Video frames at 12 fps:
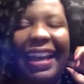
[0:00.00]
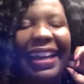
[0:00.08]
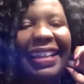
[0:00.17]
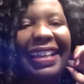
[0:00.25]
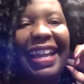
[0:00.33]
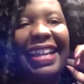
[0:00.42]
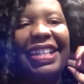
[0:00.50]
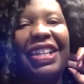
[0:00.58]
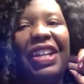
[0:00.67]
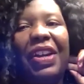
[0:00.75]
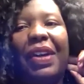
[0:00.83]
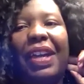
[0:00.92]
I and you
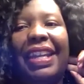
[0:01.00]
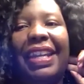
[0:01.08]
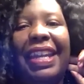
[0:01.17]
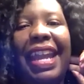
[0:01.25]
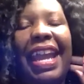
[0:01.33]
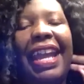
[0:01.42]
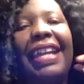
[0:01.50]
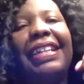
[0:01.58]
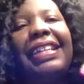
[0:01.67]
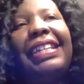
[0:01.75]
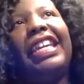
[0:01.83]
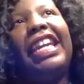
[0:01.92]
know, and that
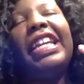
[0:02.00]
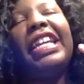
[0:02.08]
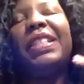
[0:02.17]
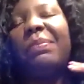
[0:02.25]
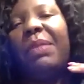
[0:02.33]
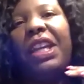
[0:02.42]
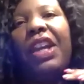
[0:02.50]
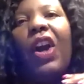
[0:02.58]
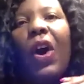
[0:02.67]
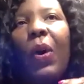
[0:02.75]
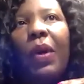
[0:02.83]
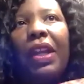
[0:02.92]
keeps me
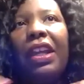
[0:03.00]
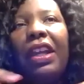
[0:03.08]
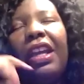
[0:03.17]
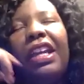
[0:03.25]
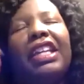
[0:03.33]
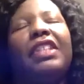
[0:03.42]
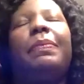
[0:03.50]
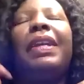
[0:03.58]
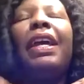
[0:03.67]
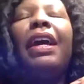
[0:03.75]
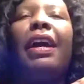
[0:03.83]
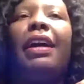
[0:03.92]
going. It's
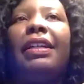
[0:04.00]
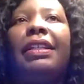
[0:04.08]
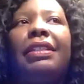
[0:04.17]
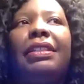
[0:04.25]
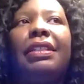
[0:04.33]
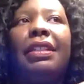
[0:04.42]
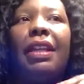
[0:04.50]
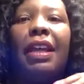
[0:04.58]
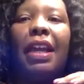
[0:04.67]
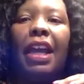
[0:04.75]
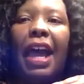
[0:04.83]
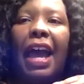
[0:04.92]
because
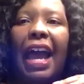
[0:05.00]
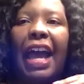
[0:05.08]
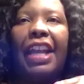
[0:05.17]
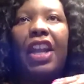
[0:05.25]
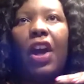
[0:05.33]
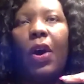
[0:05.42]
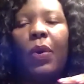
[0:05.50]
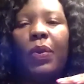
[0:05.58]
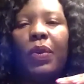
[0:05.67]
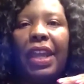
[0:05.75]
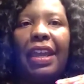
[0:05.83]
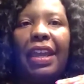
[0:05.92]
I know
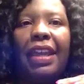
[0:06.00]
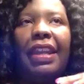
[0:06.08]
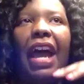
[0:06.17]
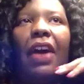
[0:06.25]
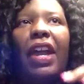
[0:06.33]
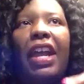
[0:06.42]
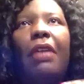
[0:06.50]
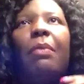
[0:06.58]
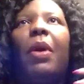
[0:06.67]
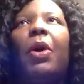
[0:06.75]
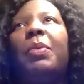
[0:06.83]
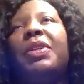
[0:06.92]
that I'll have
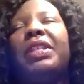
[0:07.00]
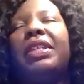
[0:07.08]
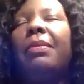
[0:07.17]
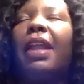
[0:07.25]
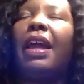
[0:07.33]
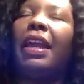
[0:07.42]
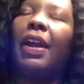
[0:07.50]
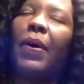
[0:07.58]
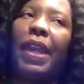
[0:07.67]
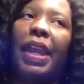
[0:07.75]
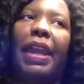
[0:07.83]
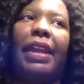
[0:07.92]
moments that I'm like,
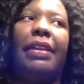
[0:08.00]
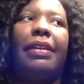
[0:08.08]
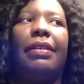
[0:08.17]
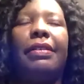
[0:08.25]
okay,